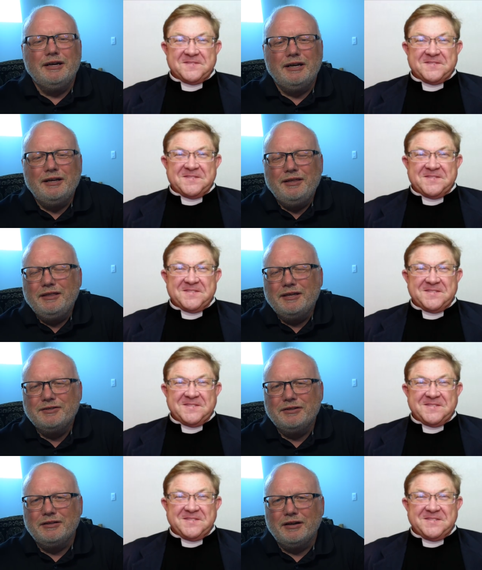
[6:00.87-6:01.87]
Speaker 1: And I think
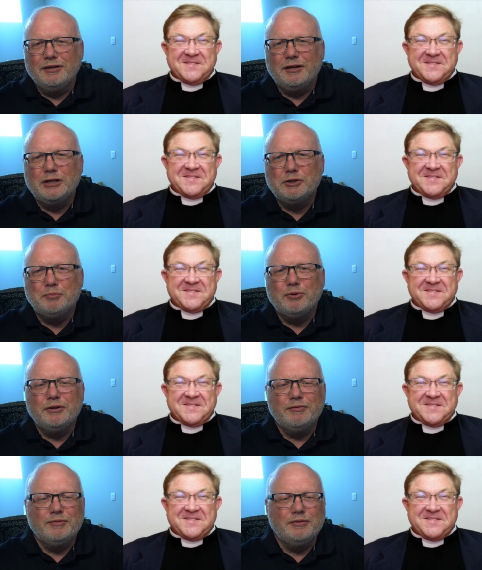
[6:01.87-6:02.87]
that's a, a large
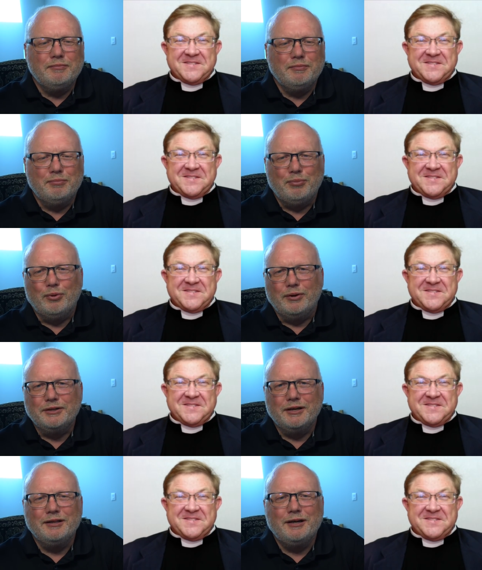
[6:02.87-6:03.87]
part of,
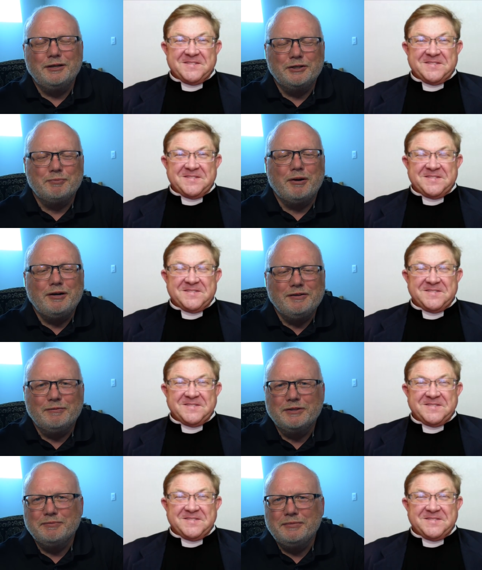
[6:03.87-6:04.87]
support a large part
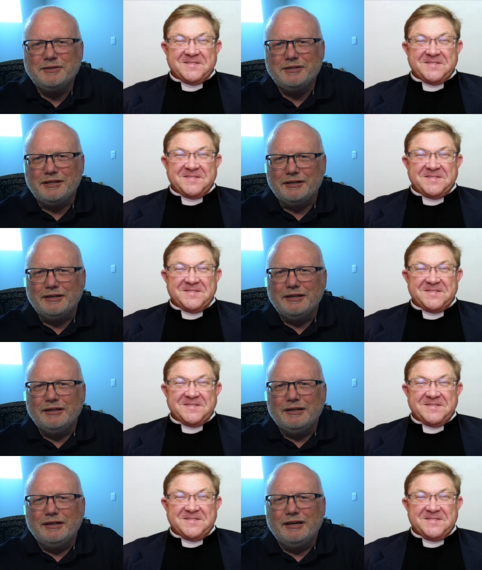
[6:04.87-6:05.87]
of what's missing
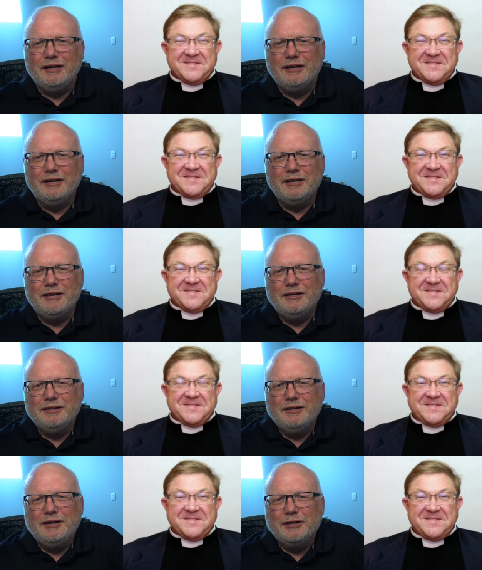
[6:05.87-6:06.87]
uh, in our
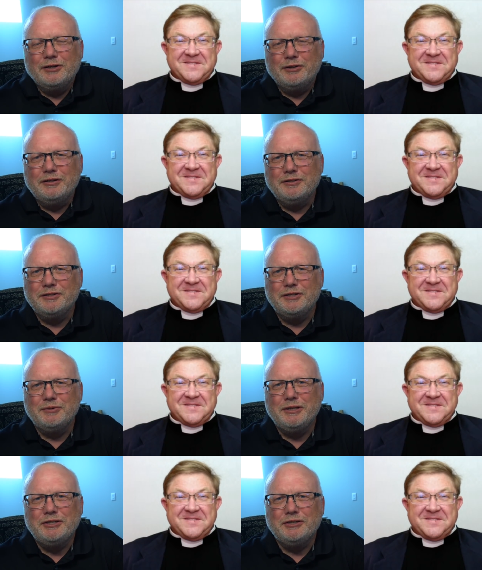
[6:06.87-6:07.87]
in our current
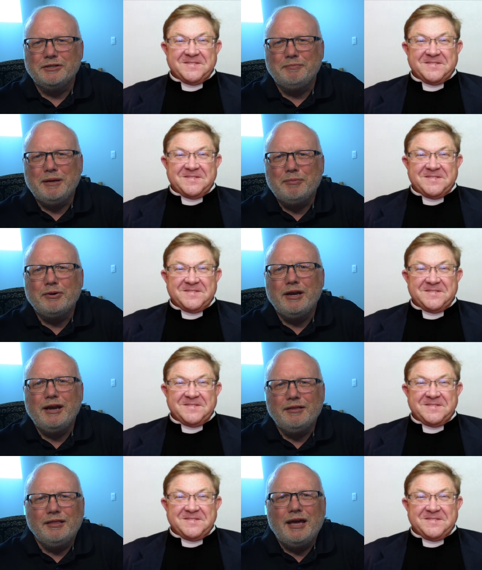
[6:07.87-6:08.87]
situation. People
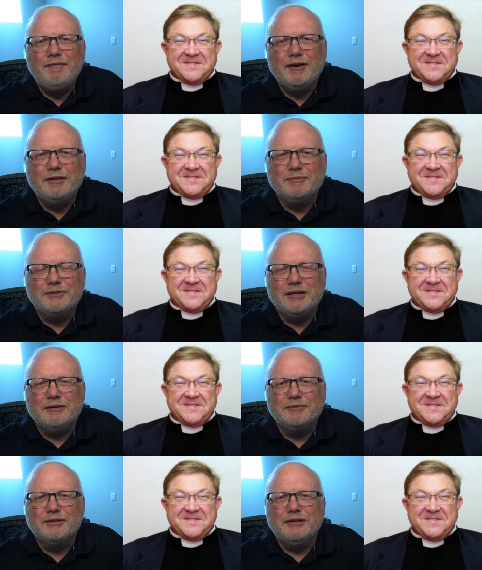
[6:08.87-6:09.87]
can't laugh at
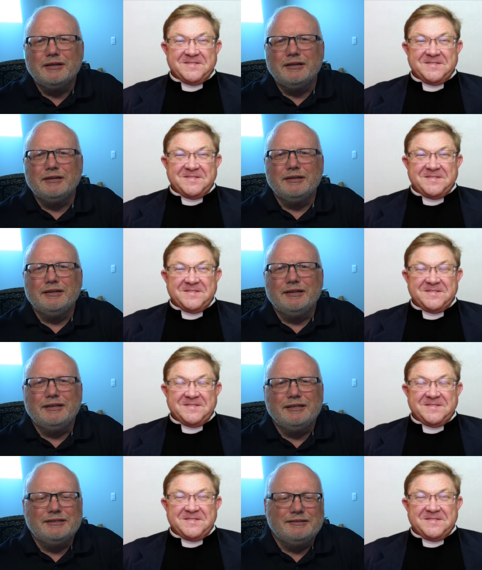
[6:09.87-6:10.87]
themselves,
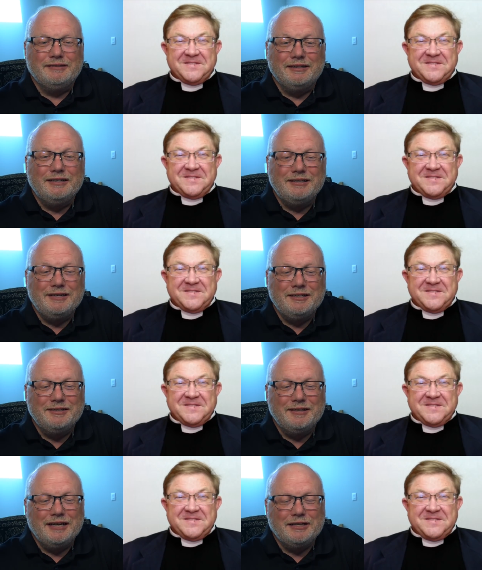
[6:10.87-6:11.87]
and it,
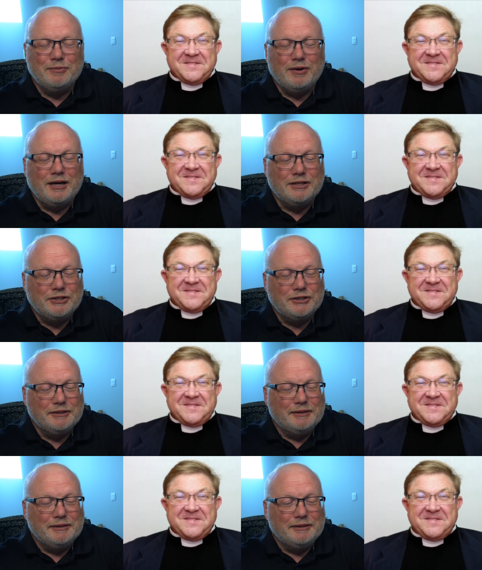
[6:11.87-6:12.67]
it's sad to watch.